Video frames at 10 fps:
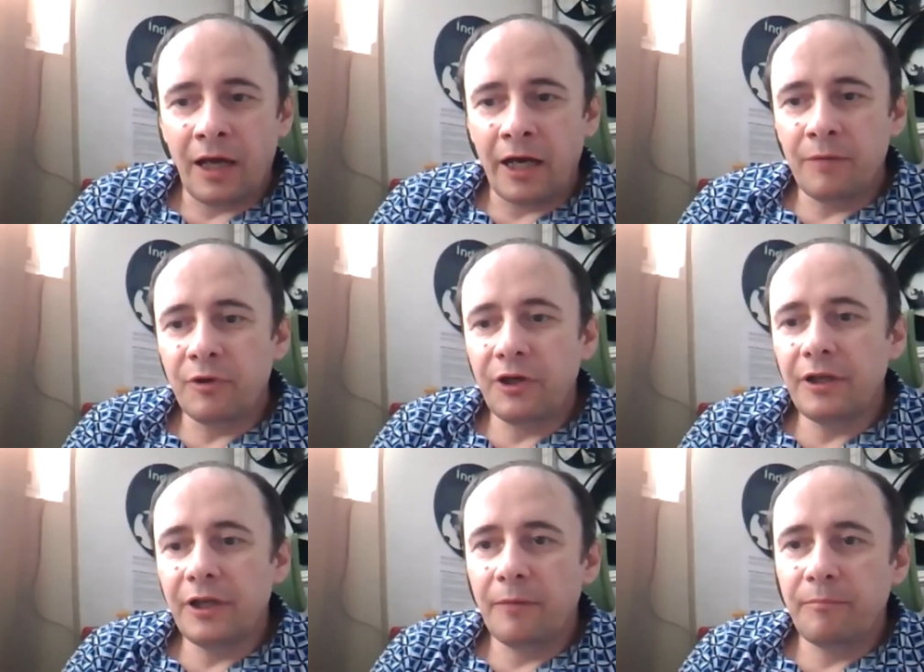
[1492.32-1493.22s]
I am
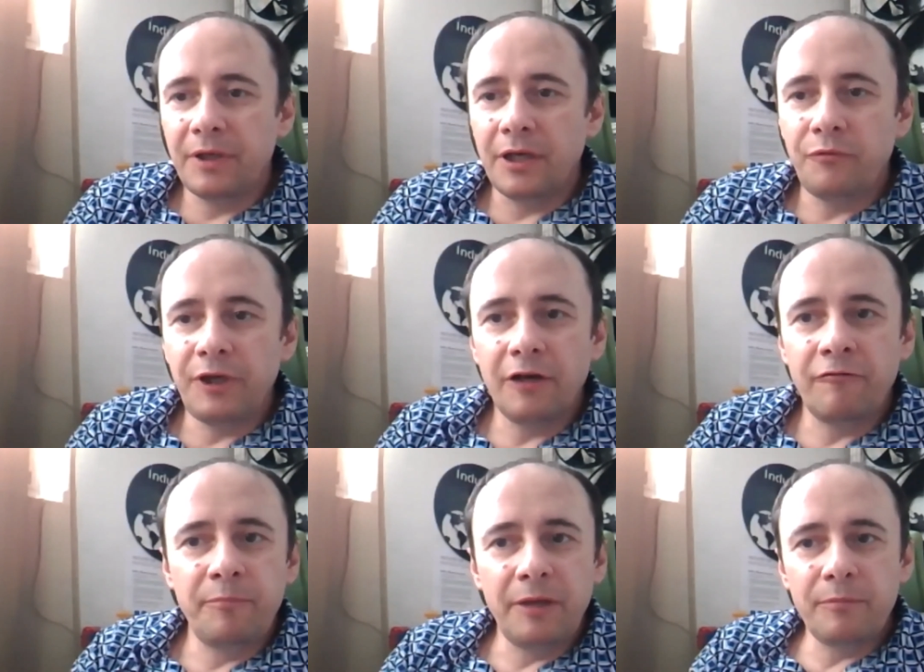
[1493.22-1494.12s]
really happy that we
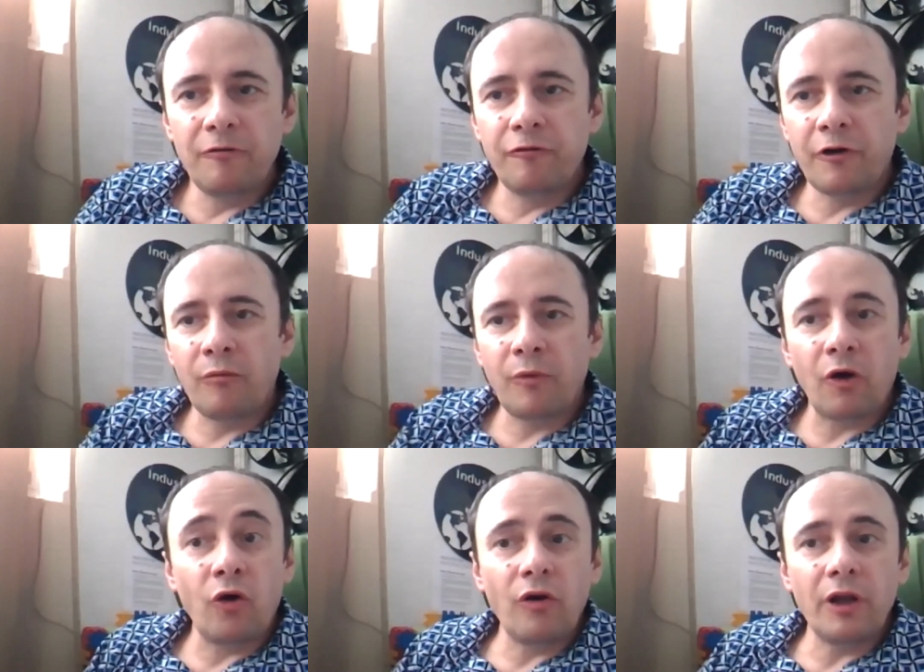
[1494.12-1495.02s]
have people from
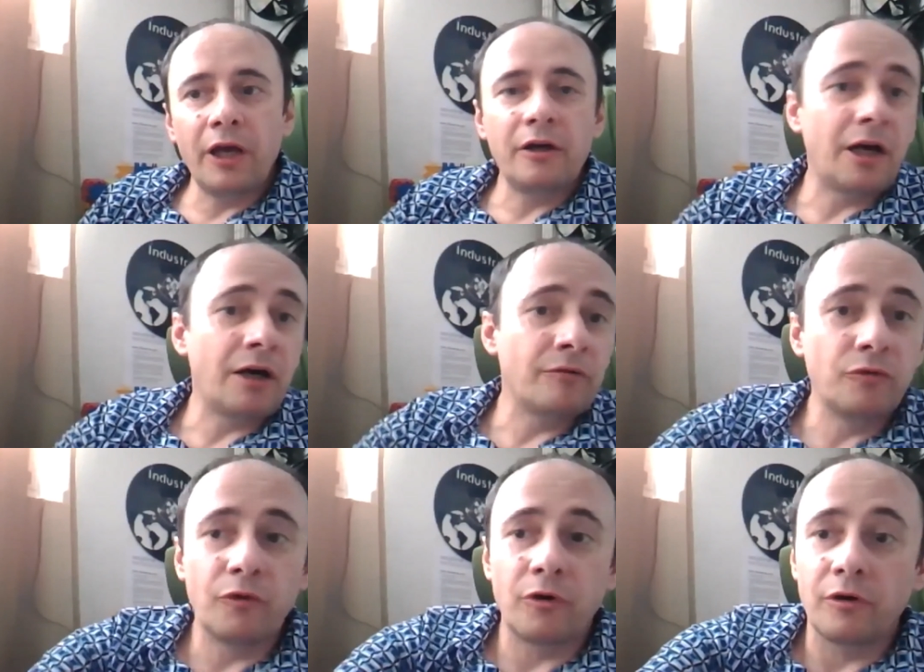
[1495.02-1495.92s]
all around
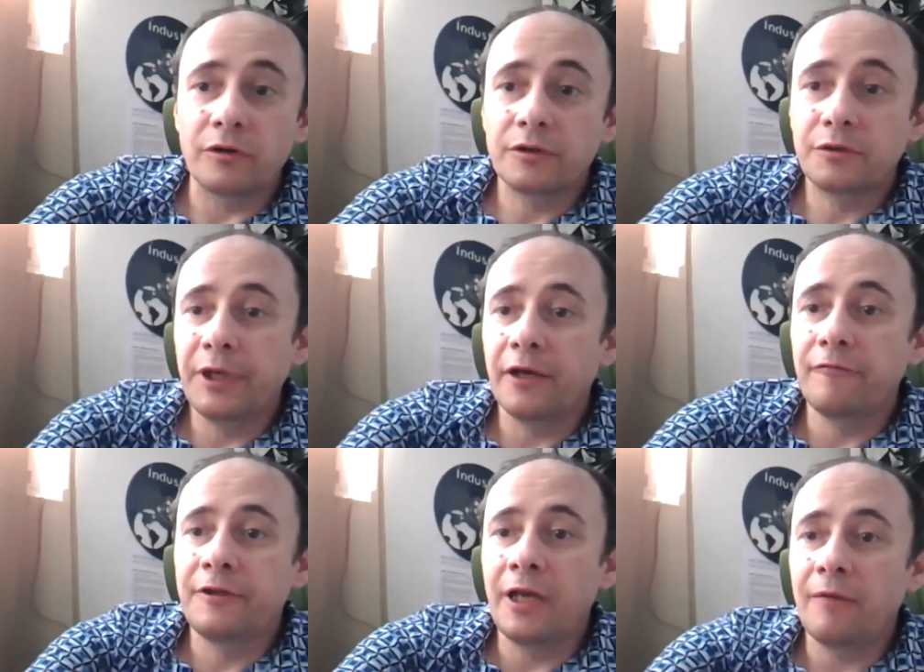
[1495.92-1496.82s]
the world. We
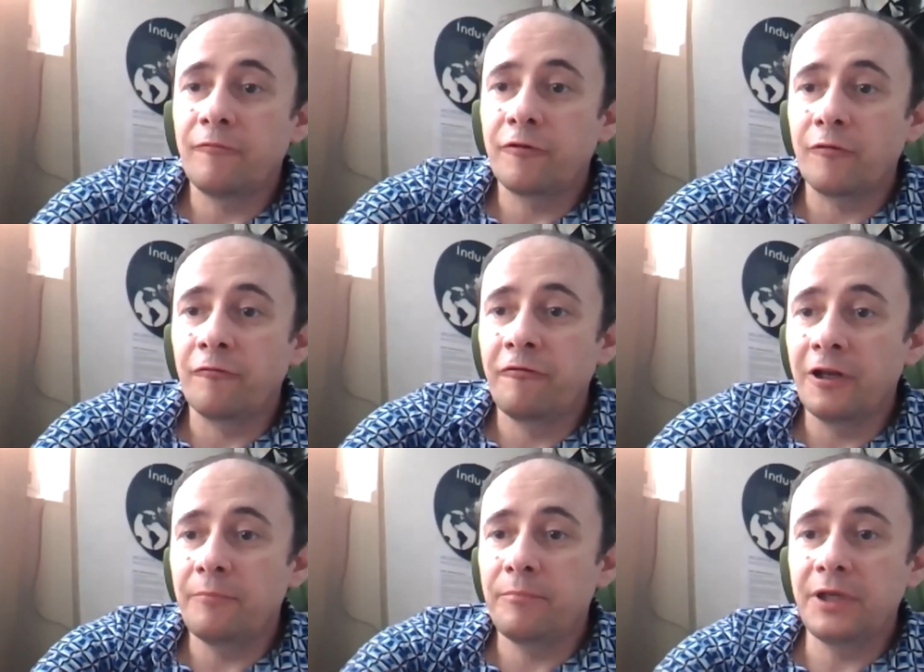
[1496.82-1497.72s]
have yeah. them from
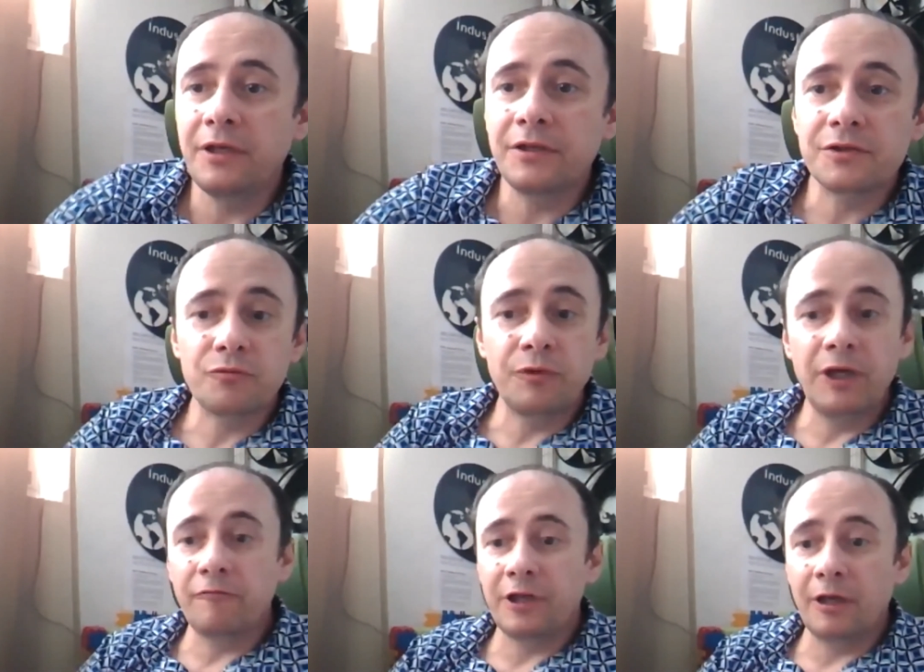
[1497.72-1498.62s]
Philippines, we
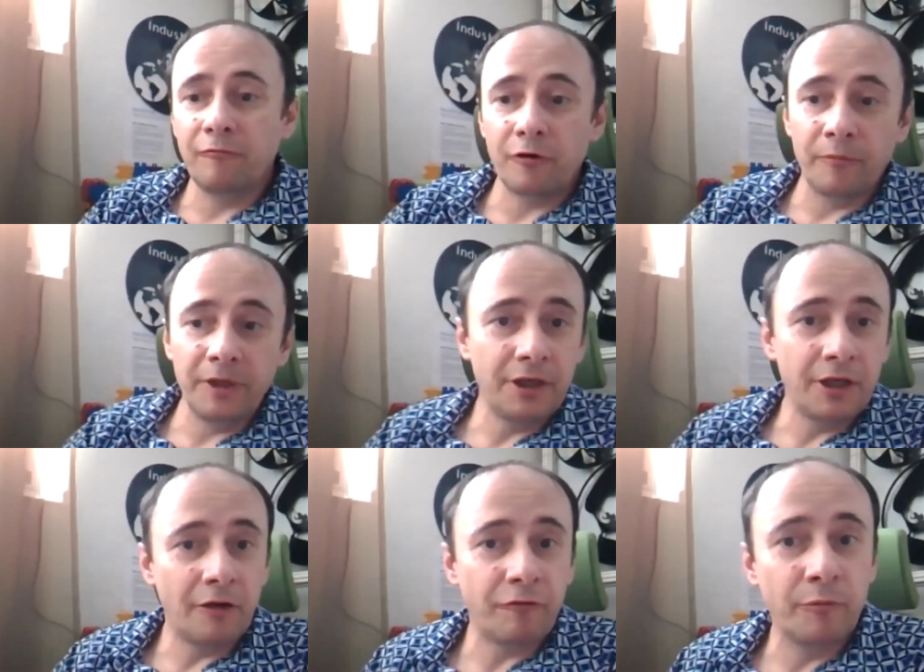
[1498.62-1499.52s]
have them from
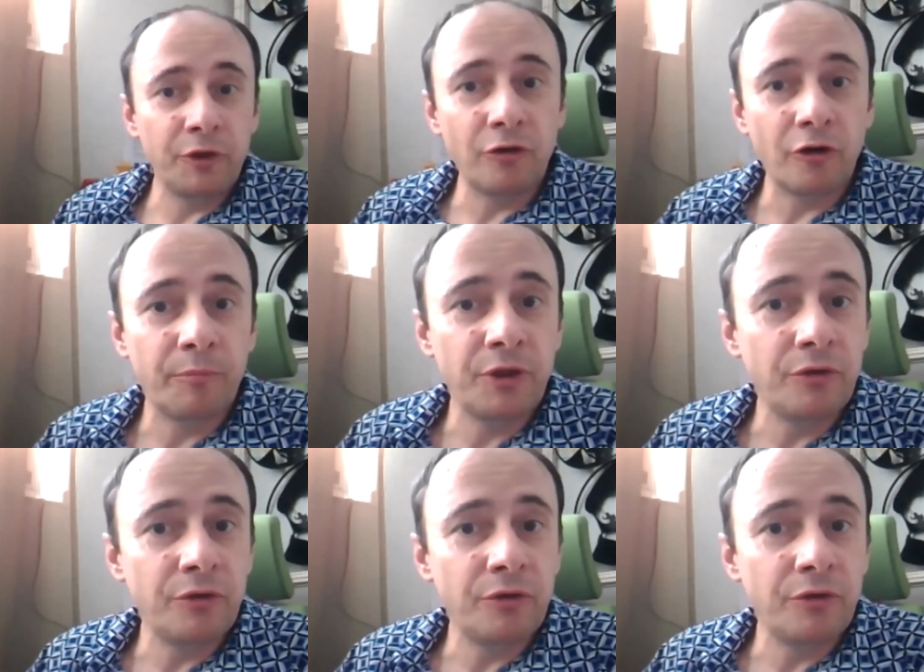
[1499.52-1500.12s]
India, from Europe,